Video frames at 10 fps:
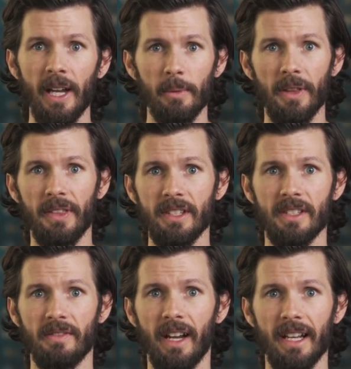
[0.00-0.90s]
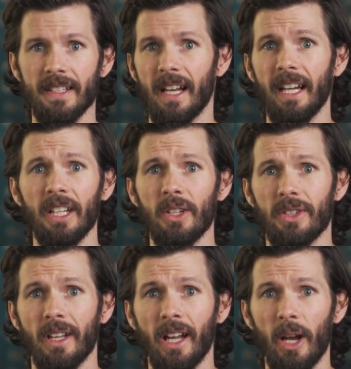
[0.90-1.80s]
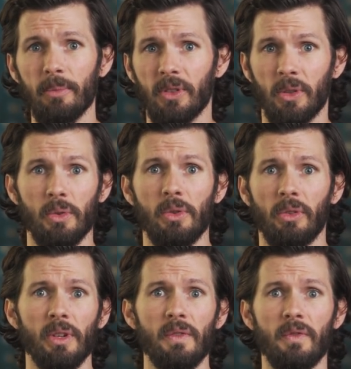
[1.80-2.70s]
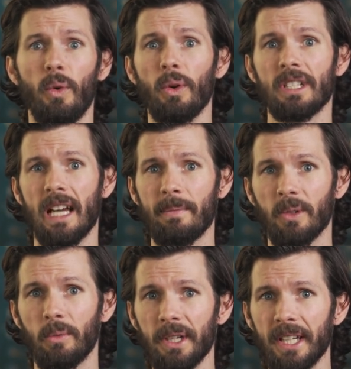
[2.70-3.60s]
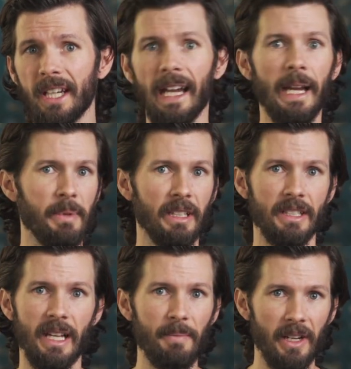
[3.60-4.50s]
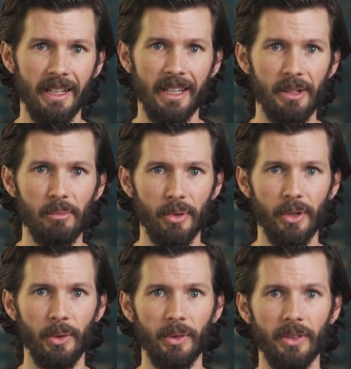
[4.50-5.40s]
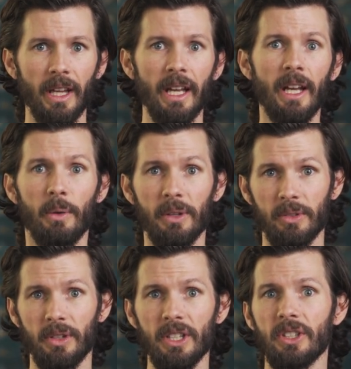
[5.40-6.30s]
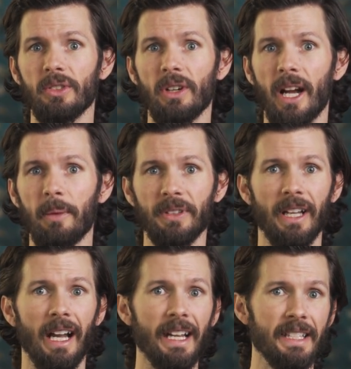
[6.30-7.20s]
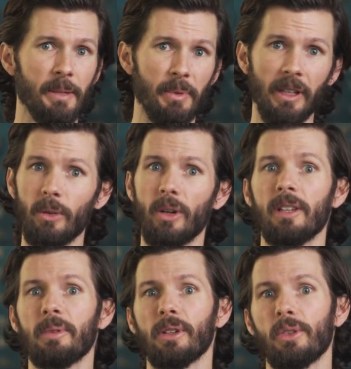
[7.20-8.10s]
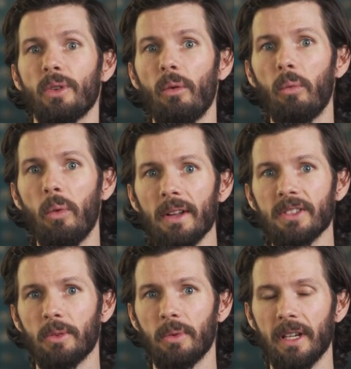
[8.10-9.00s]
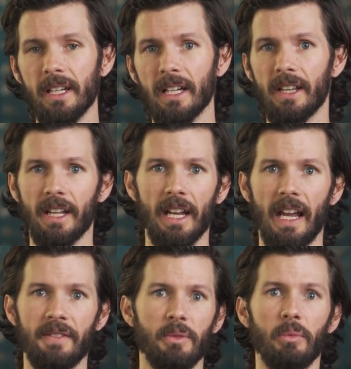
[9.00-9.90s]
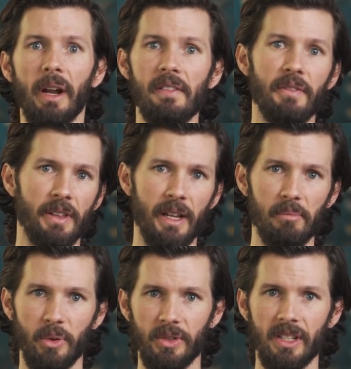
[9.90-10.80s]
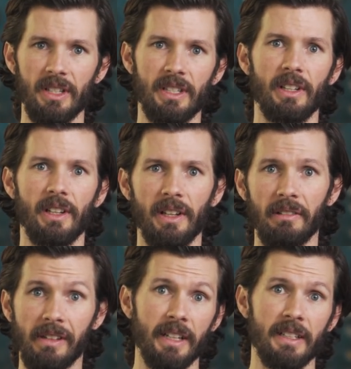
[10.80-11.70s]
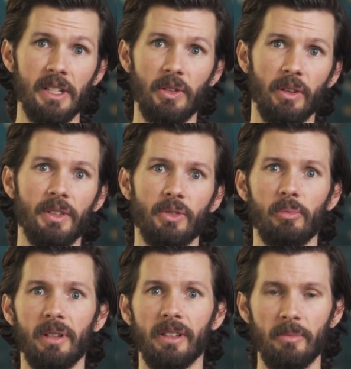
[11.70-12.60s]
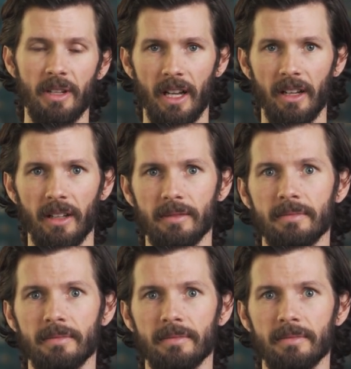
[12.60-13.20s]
With this device, I can use the cups 2, 3, 4 times a week because I'm not getting bruised. With traditional cups, I typically would only be able to do it once a week, and then I have to wait for that bruising to decrease or be eliminated.